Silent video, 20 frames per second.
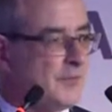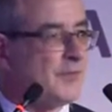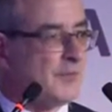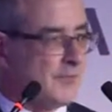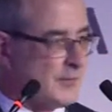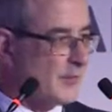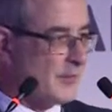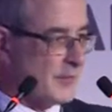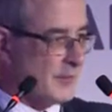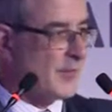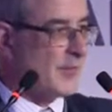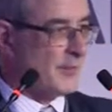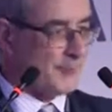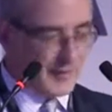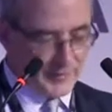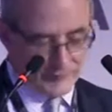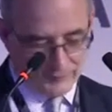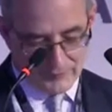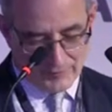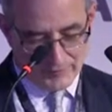you go up
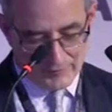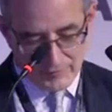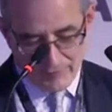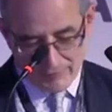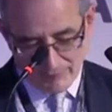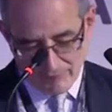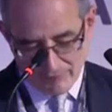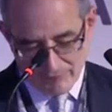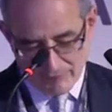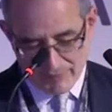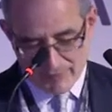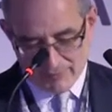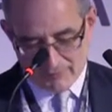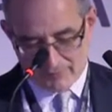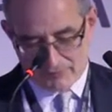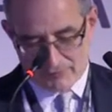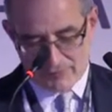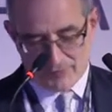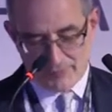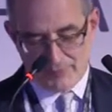there, and that'll be fine,
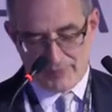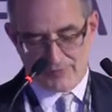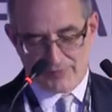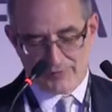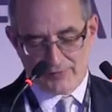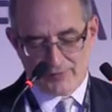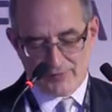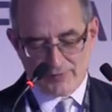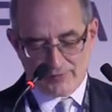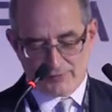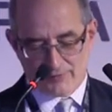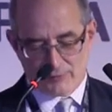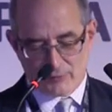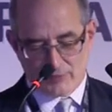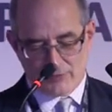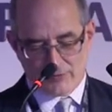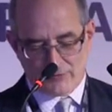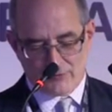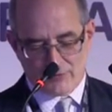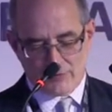because then you'll be able to take some
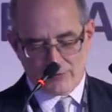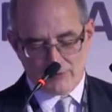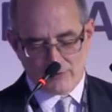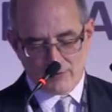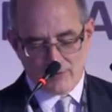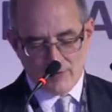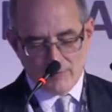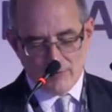questions.